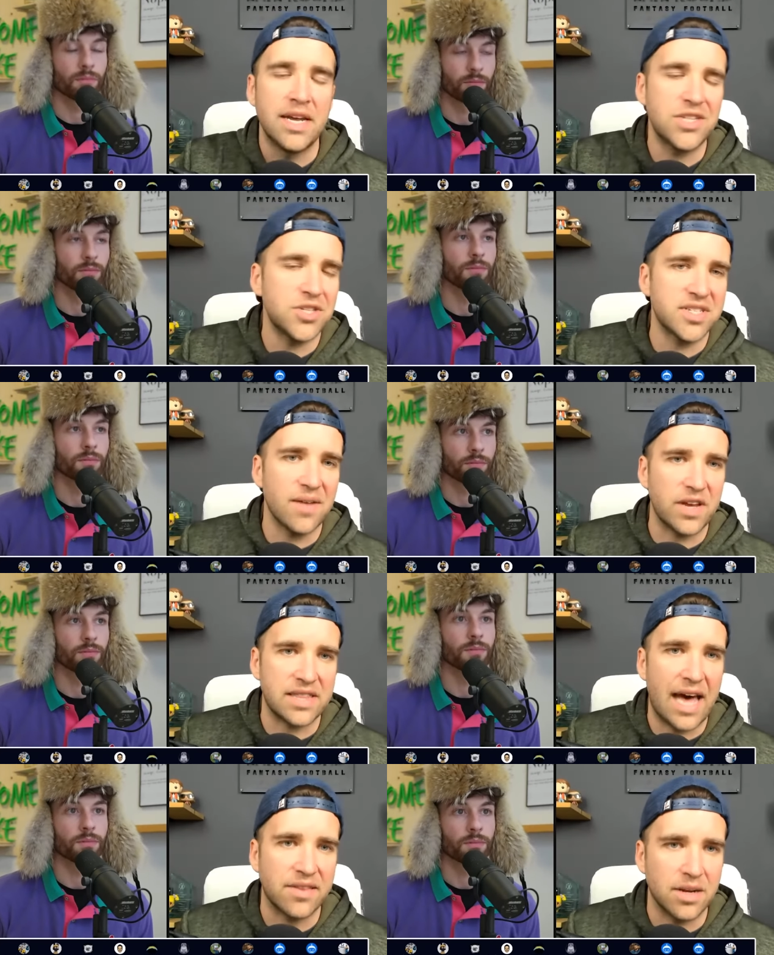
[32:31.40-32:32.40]
Speaker 1: it's just stuff
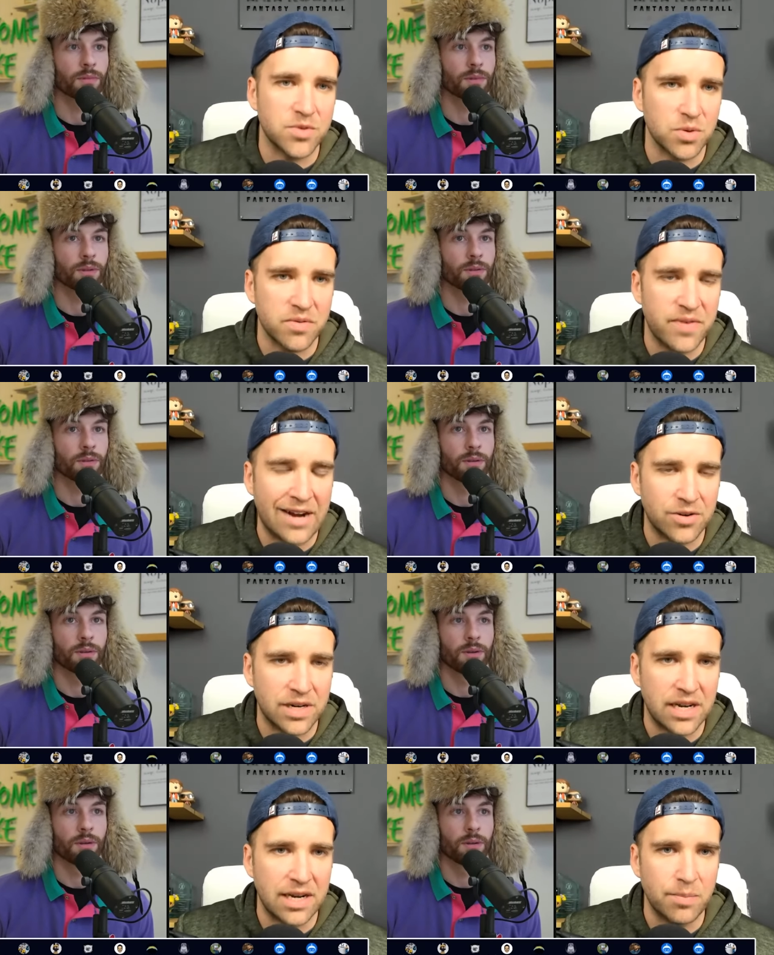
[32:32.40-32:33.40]
like that that I'm sort of
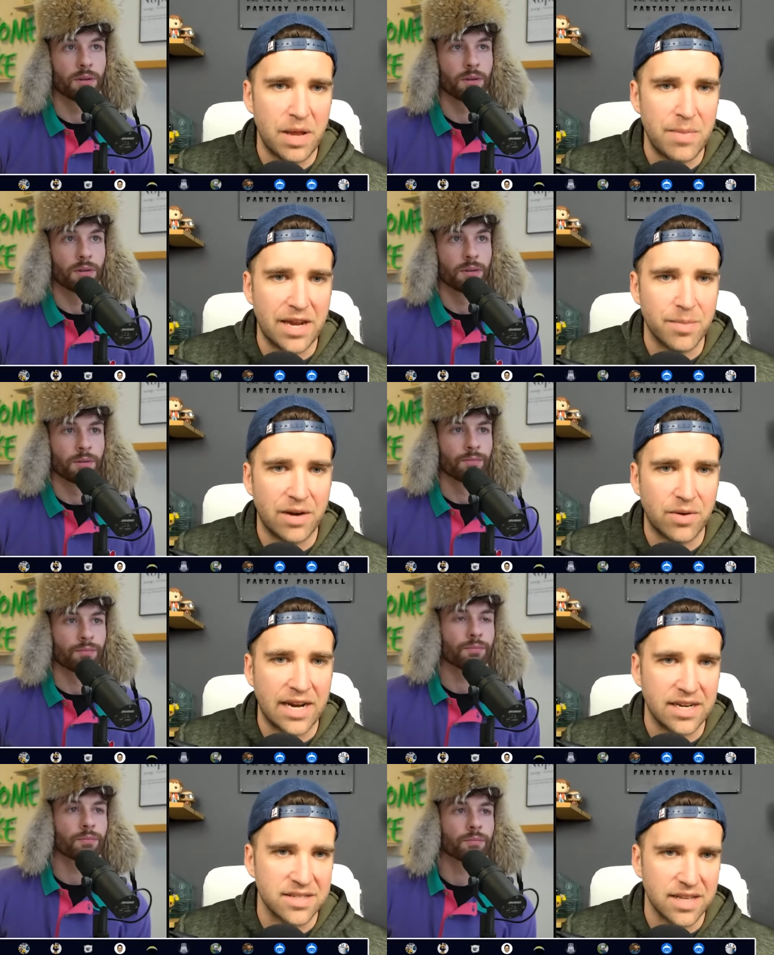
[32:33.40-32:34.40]
factoring in and, and, making my
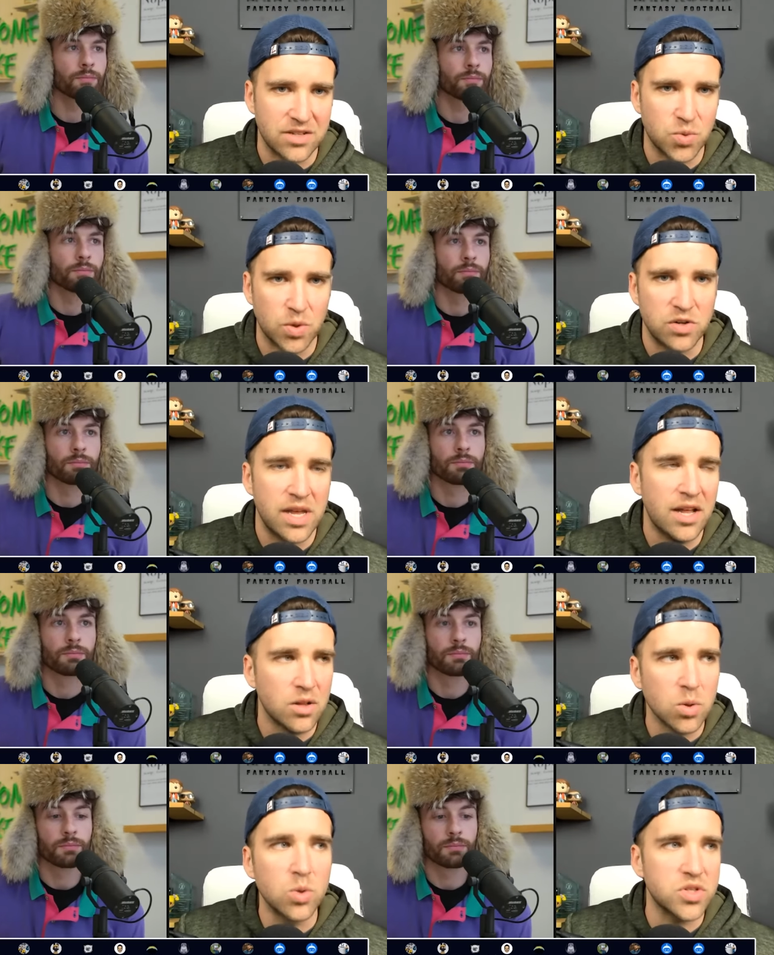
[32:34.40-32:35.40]
rankings and then sort of
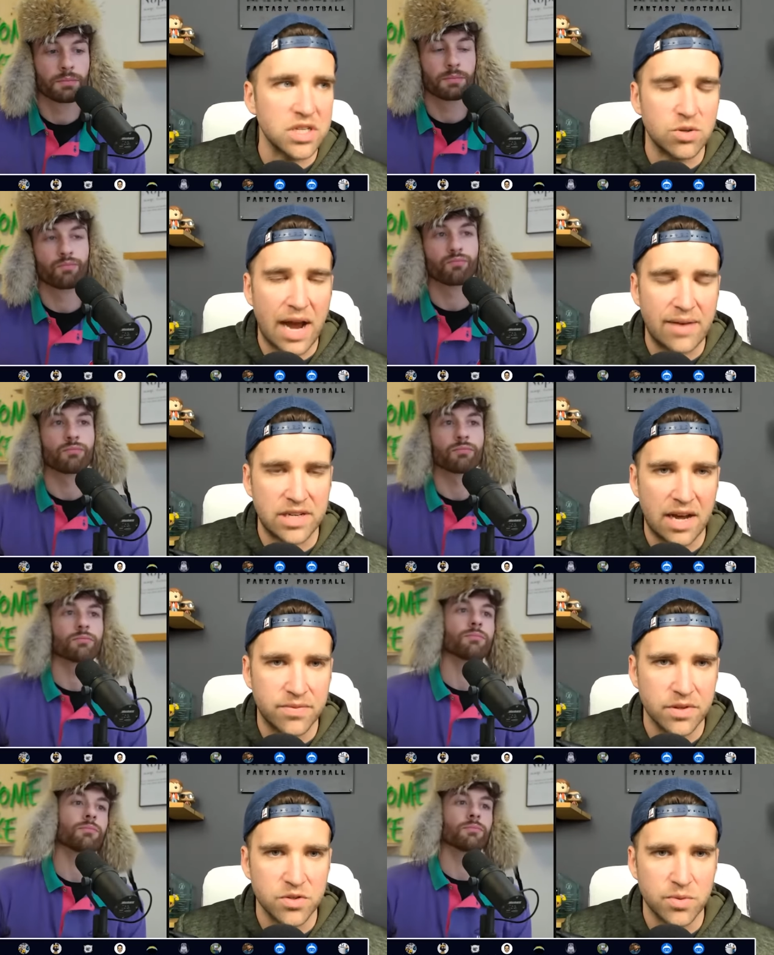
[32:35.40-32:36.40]
loosely drafting
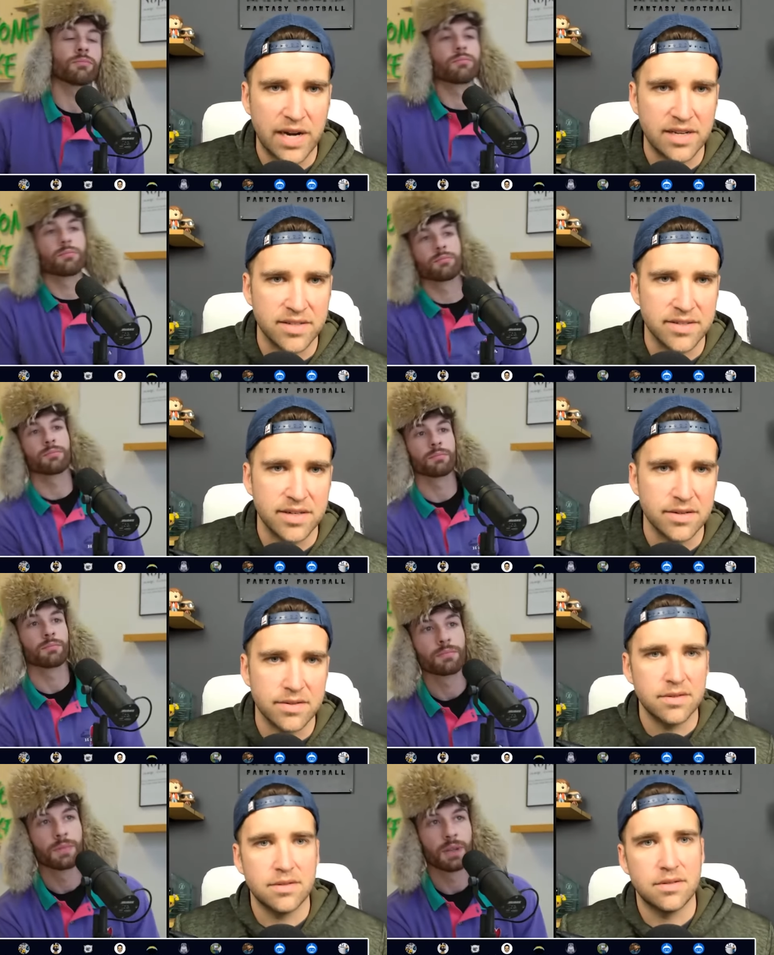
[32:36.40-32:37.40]
off of those rankings and
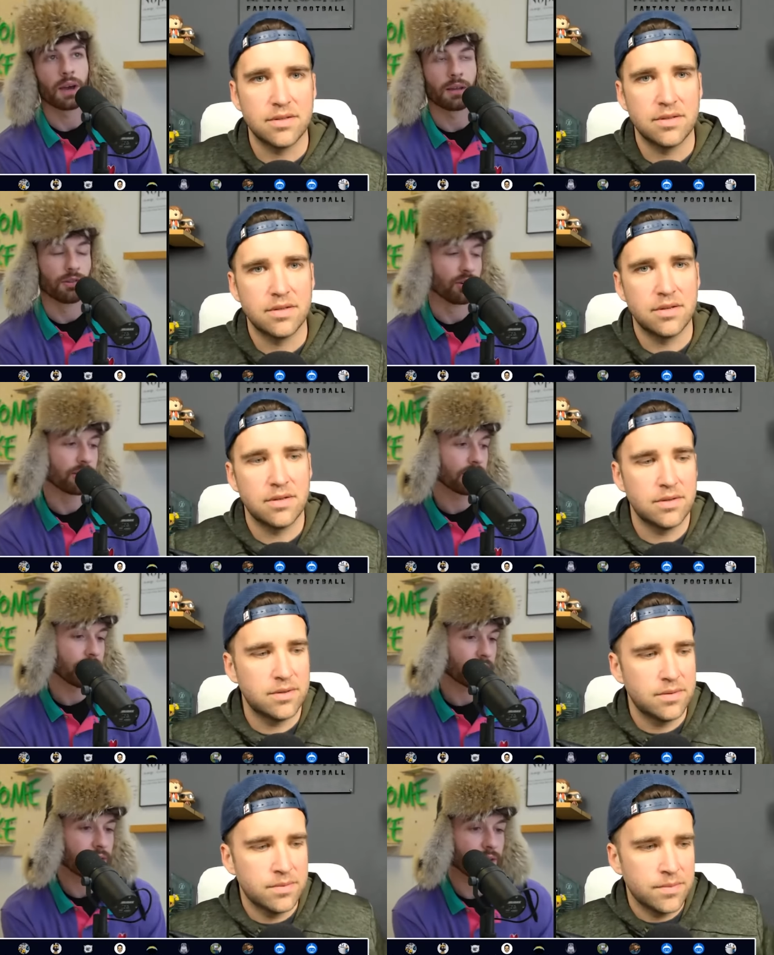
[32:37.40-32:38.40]
tiers.
Speaker 2: Yeah, dude, it's
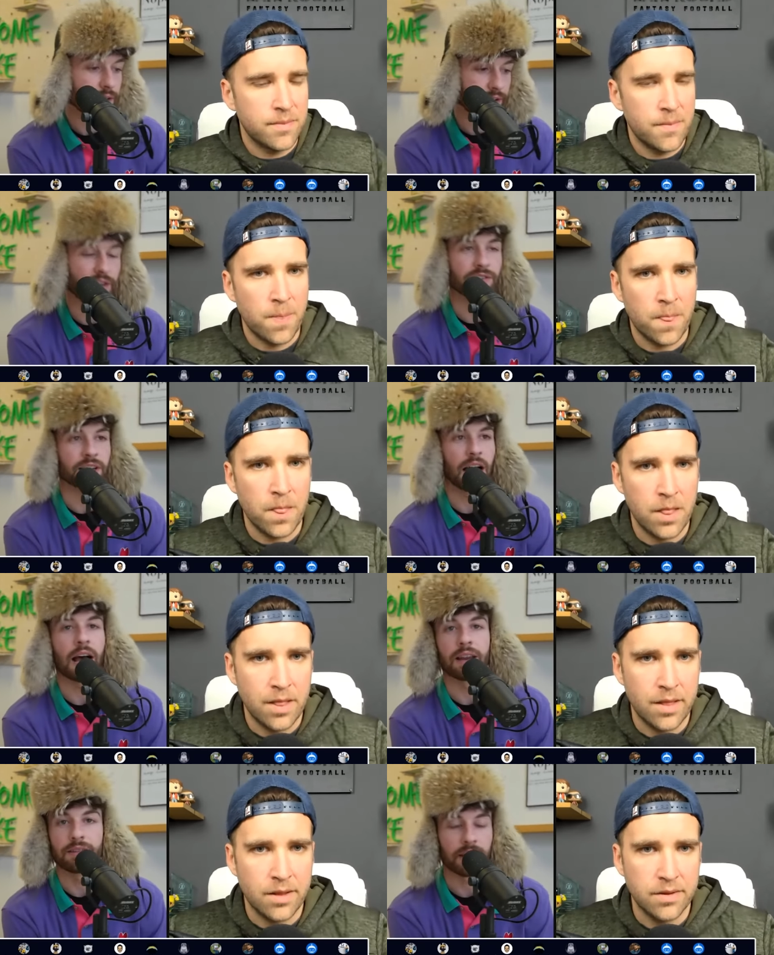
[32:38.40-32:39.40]
like uh you know it's a
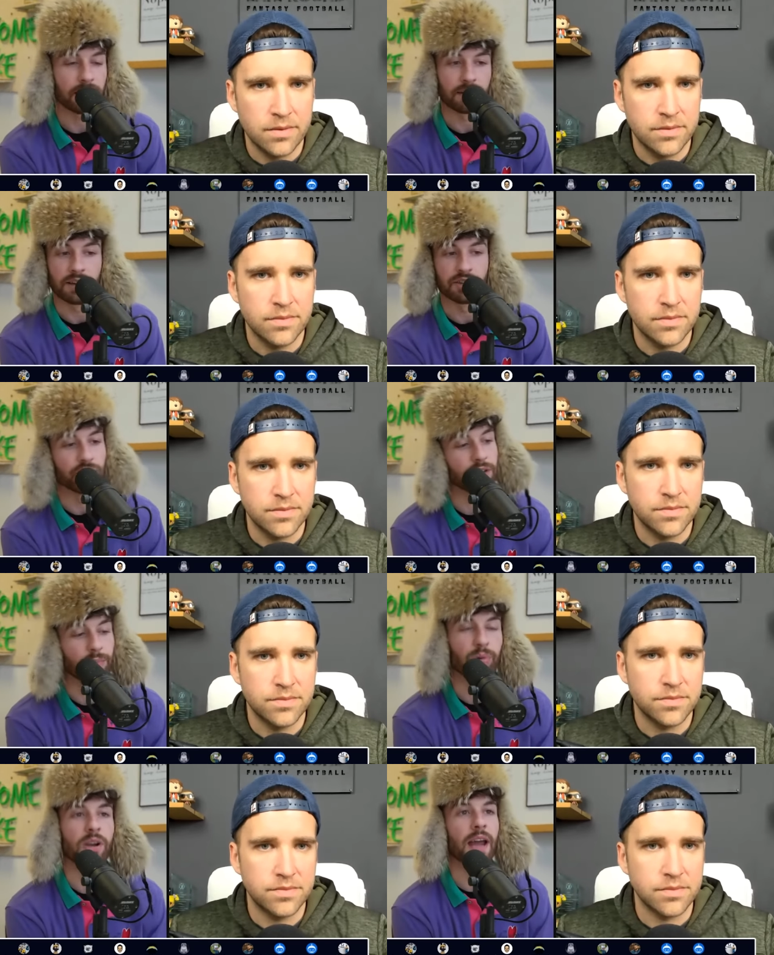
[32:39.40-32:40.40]
guide. It's like it, you
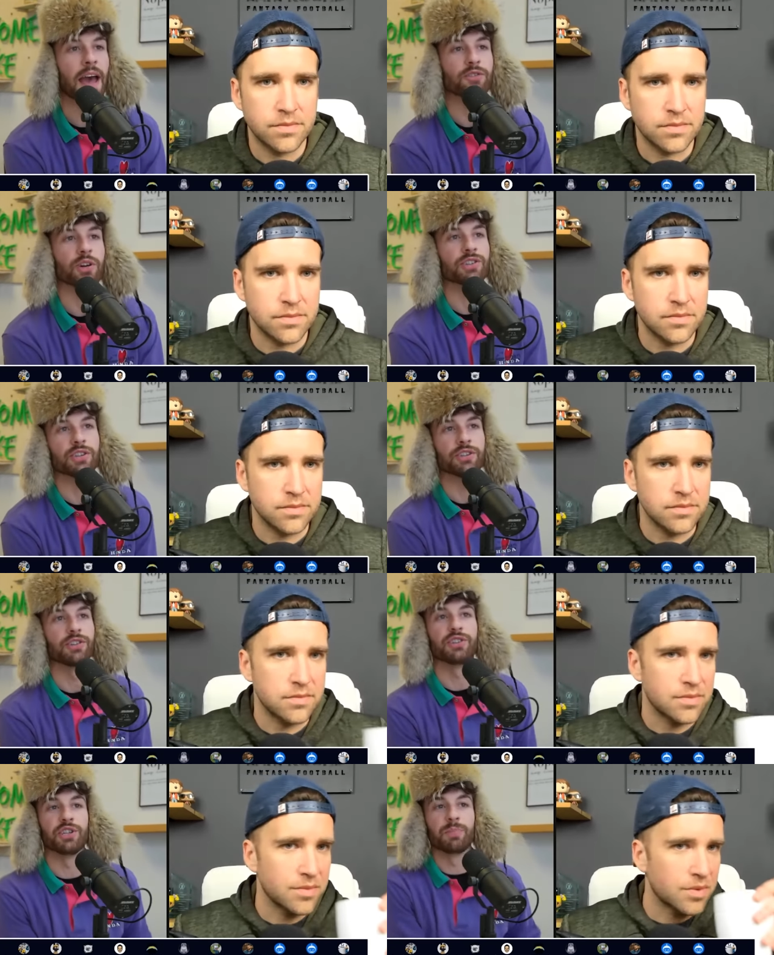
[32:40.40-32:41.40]
put an address into
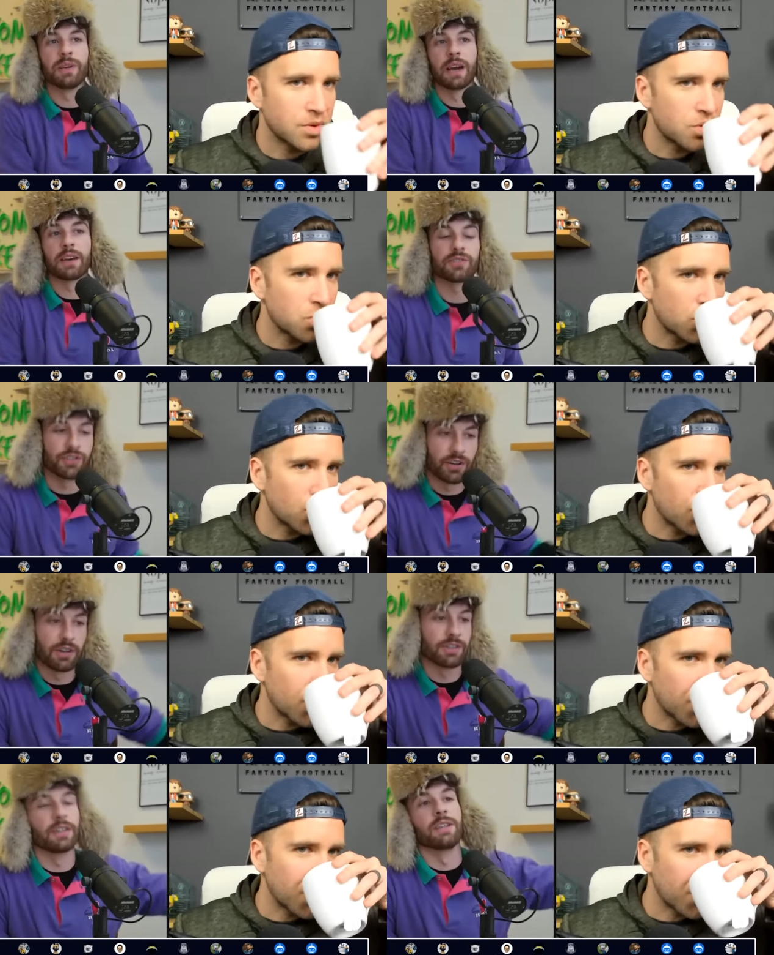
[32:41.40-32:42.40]
the GPS and sure
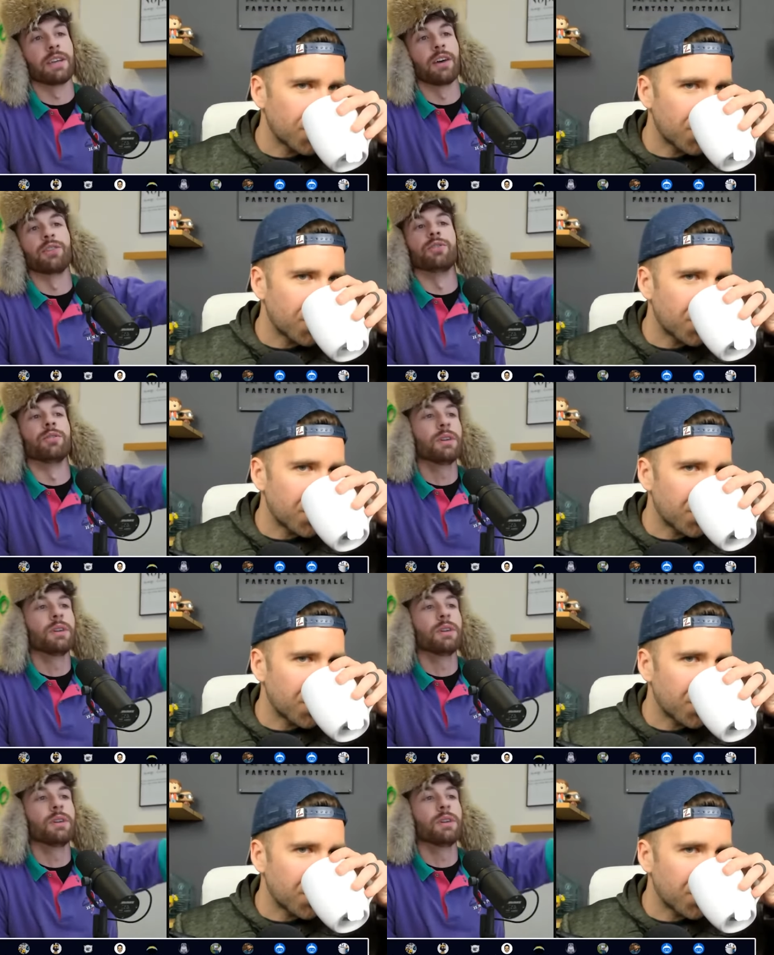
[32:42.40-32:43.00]
it's going to tell you